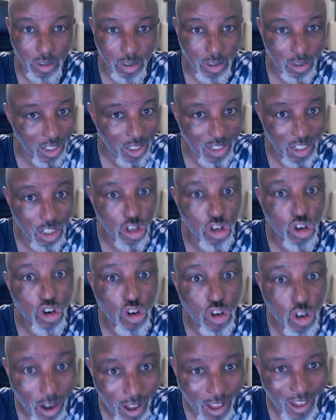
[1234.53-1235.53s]
it did
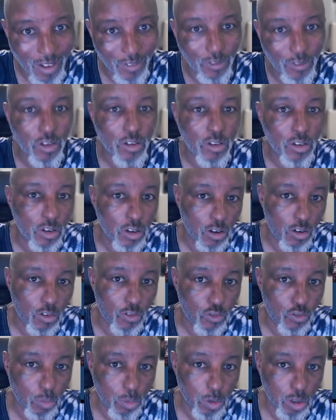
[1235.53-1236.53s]
not have
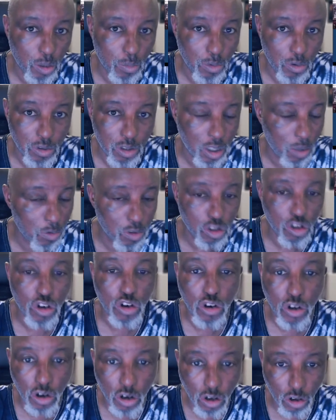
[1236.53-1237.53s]
from the community. It was
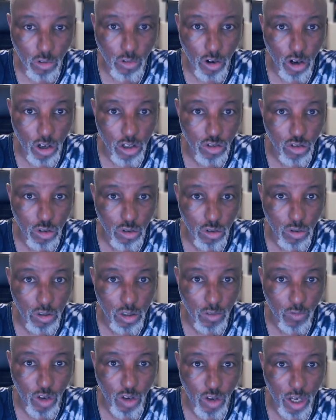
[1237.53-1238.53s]
not a
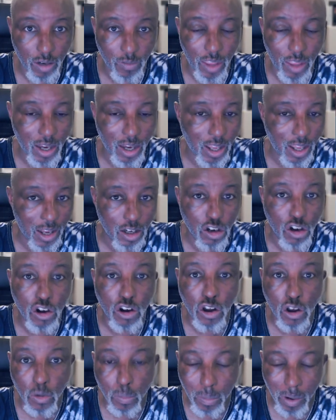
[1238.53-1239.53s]
grassroots event, and it had
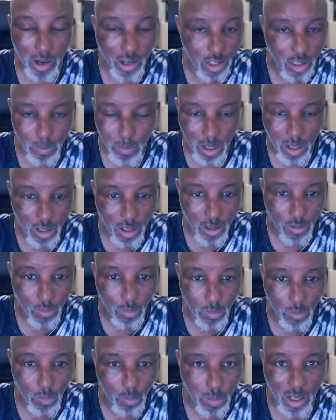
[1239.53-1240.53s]
no place
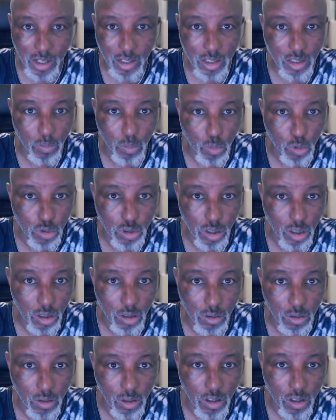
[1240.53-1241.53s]
being placed in
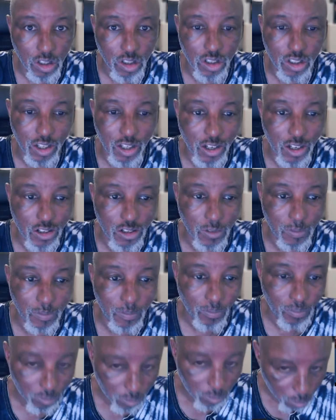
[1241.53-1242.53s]
Waterloo Station.
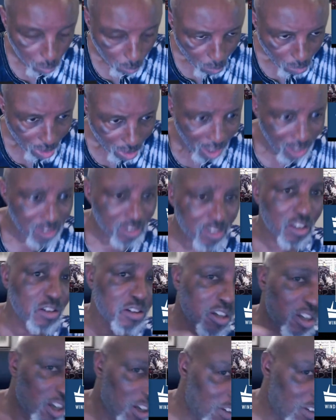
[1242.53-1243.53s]
And
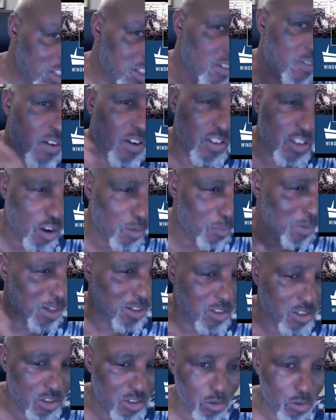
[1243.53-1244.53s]
so this is a very
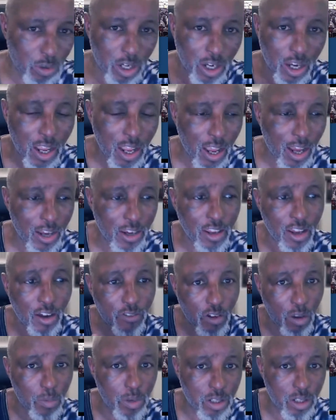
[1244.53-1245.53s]
complex story. And the
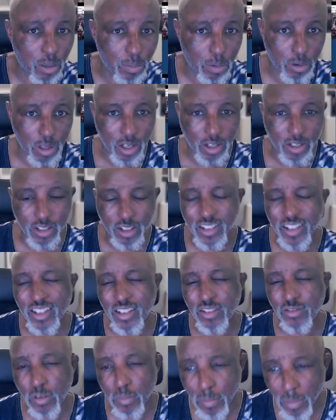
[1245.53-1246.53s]
other image I put there, just
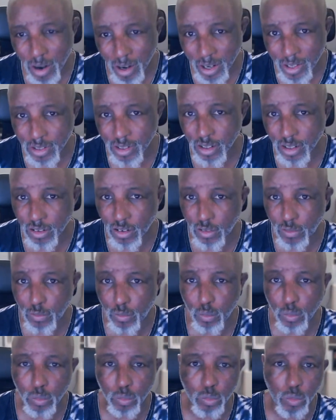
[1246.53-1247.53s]
as a reminder of
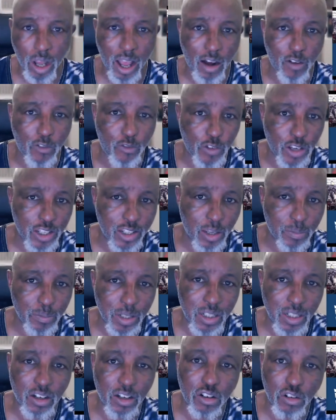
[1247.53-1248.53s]
how things can
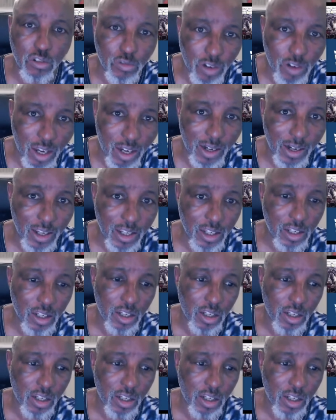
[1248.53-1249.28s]
be done correctly,